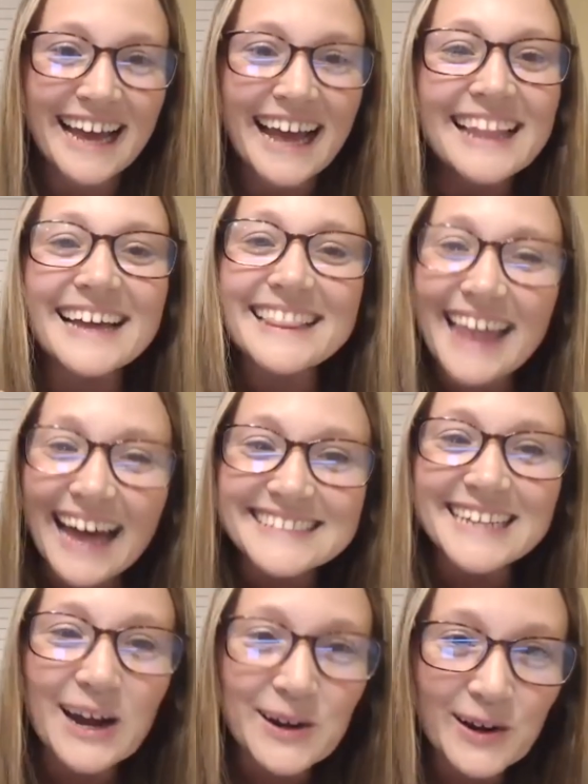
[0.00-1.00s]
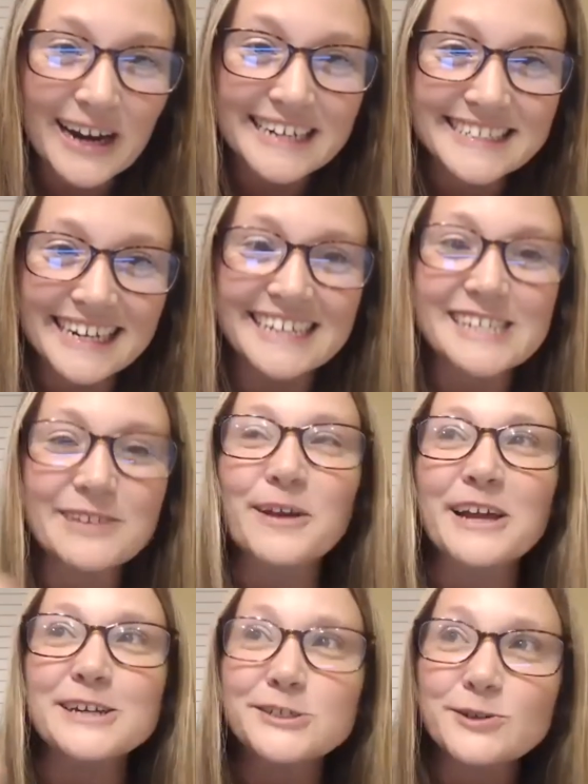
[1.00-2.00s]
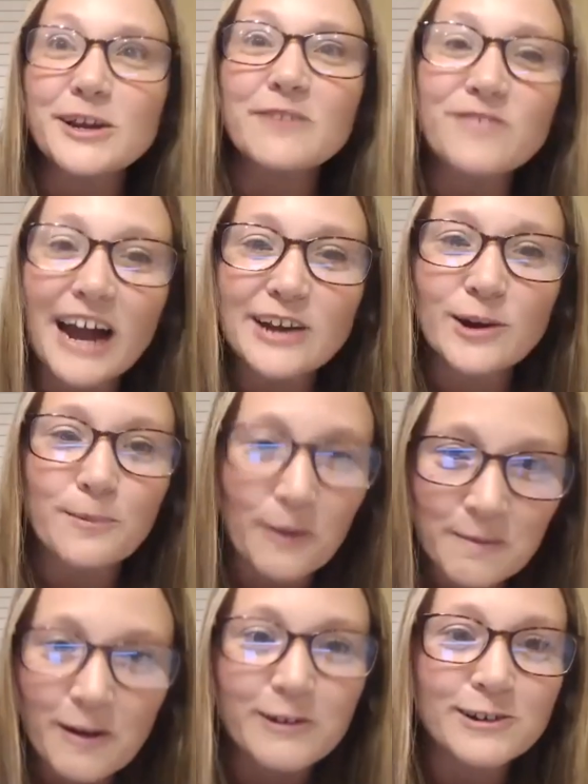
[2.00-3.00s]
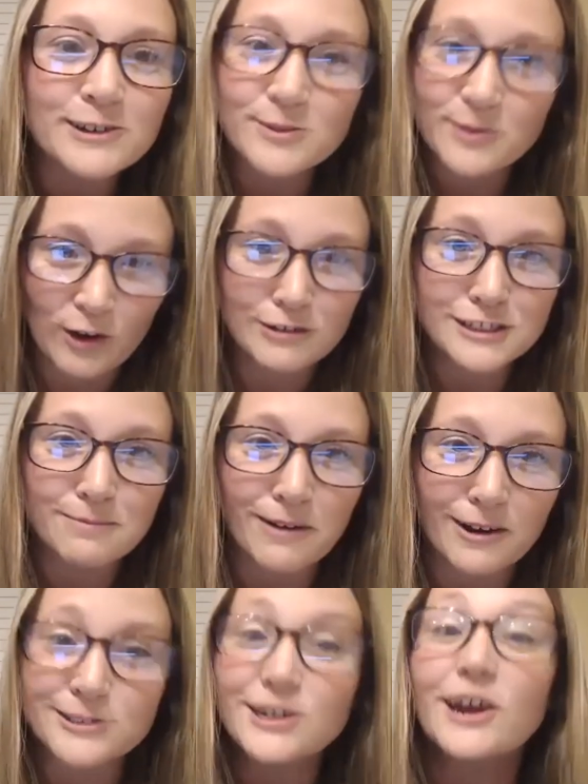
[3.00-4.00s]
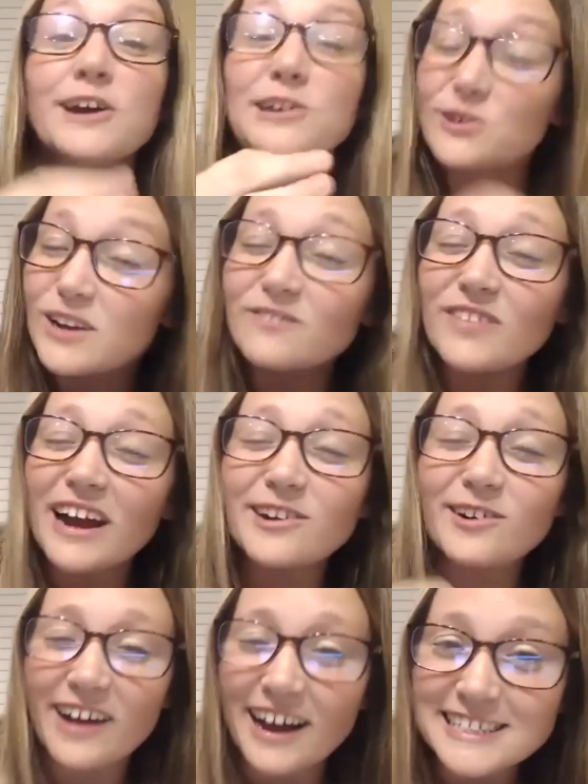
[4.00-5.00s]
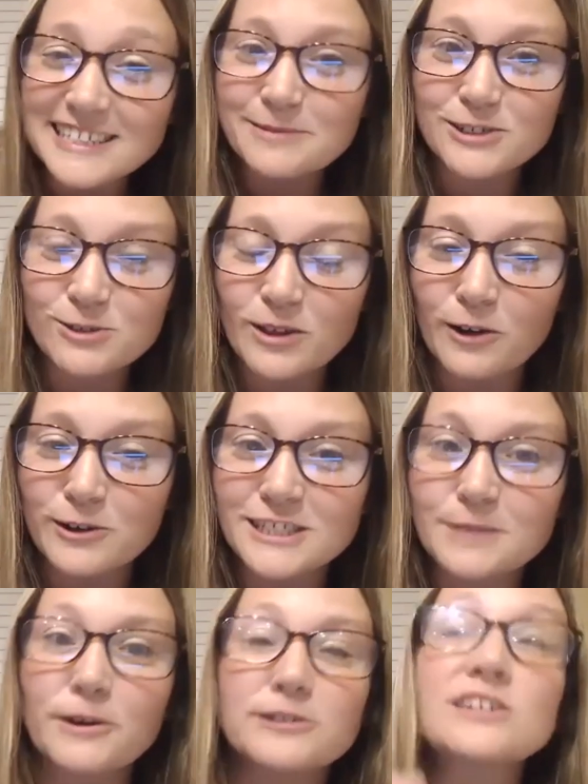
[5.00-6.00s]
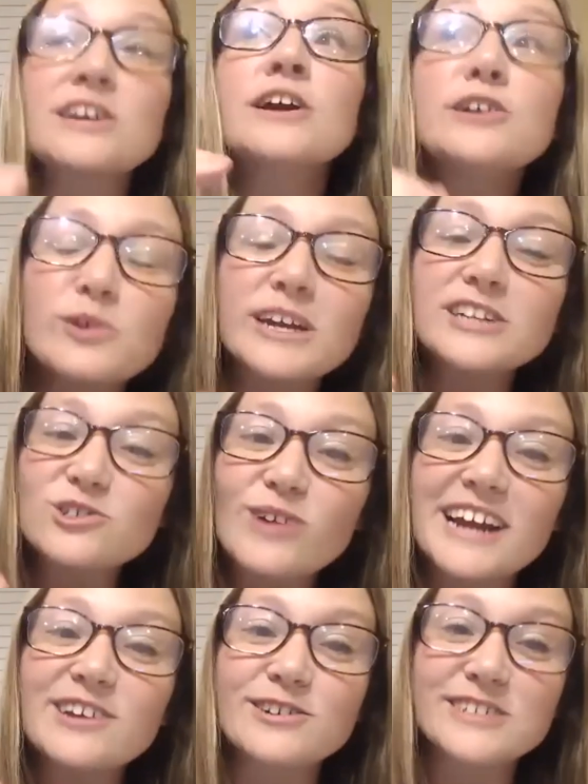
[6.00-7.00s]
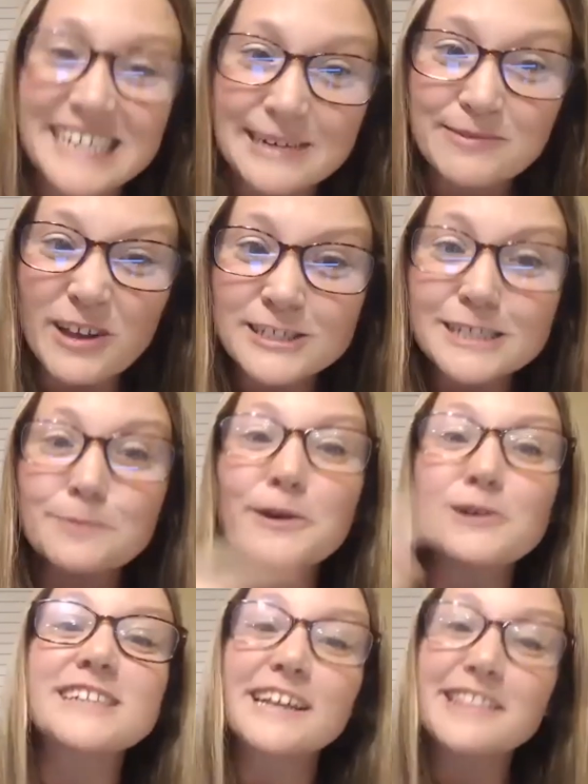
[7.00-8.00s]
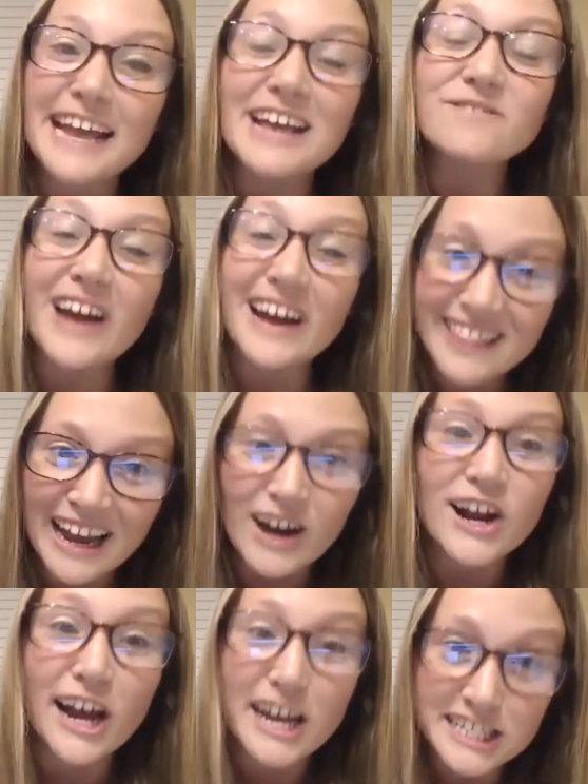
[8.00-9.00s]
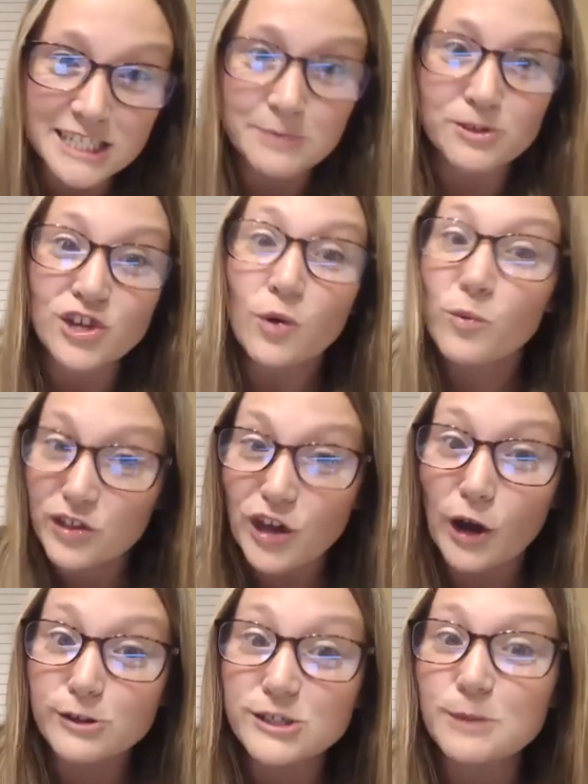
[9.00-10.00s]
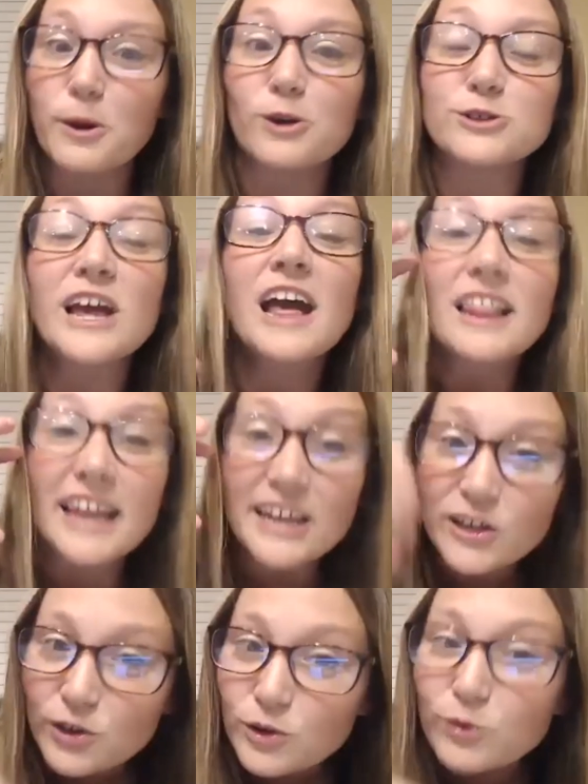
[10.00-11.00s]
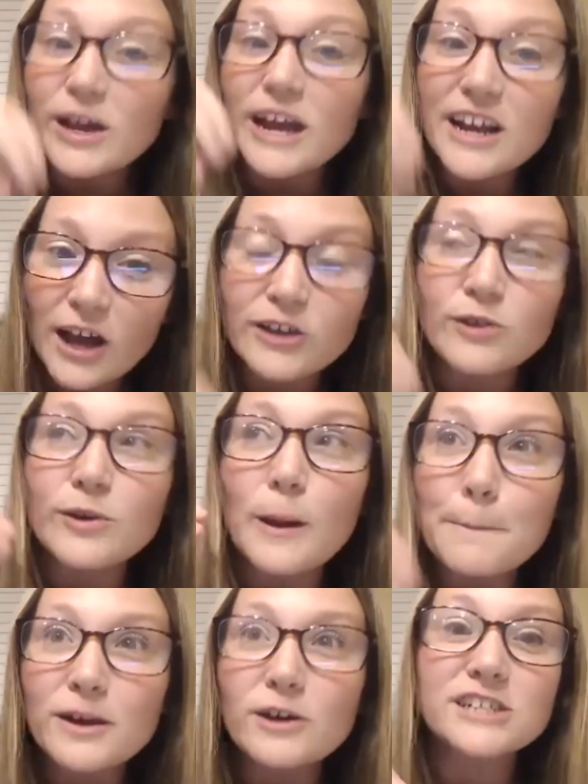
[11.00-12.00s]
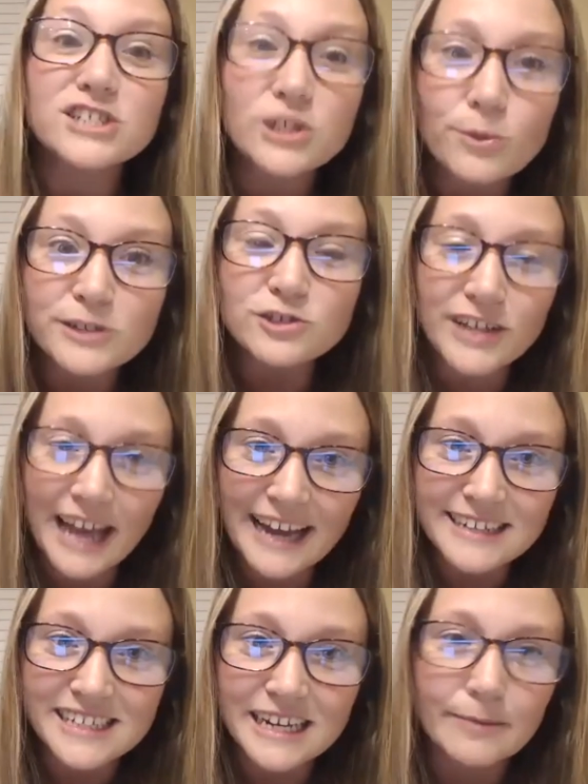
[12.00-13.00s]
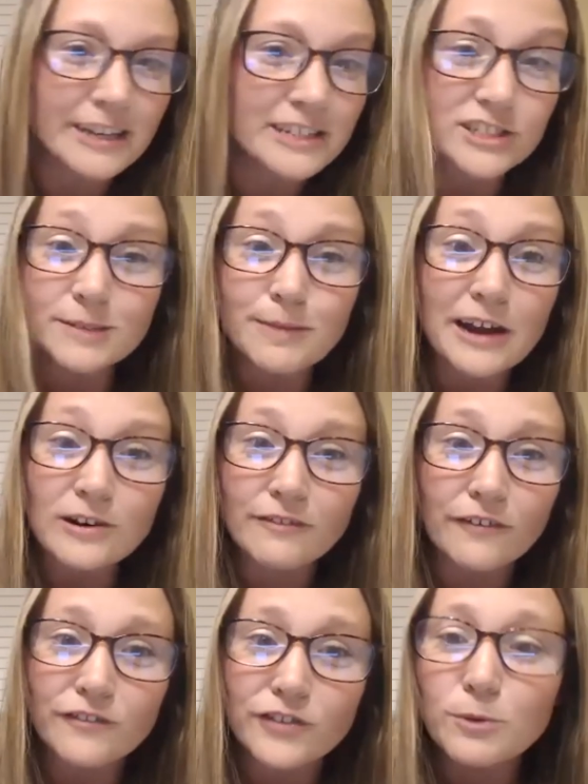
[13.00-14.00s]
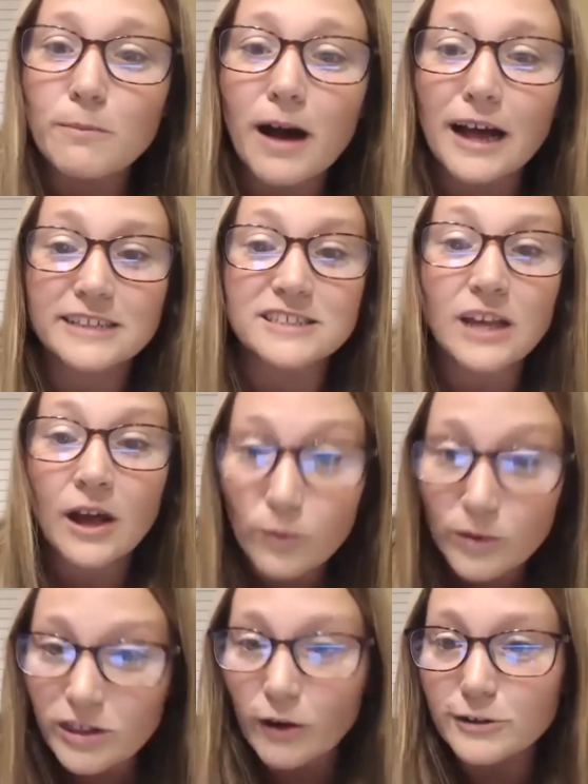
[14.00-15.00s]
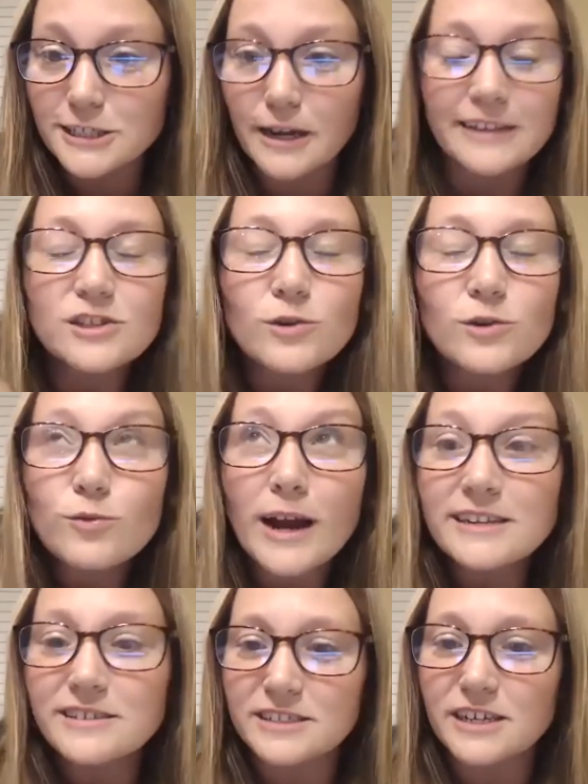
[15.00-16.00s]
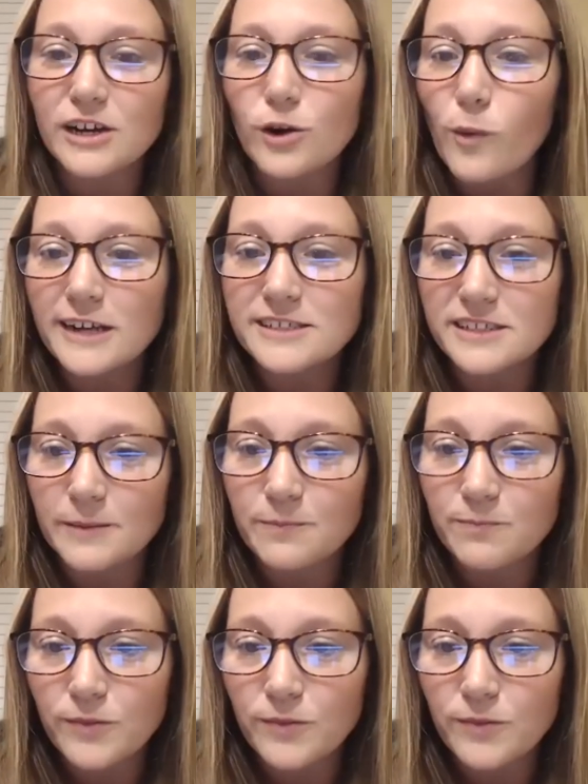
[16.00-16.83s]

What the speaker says: Like that's how crazy it is, because you can find your promoters with host to post. You can find your customers with host to post. You can train your team with host to post, and they can find their customers with host to post. Like you can build a 200K team in just a matter of a few months with host. It's crazy, crazy.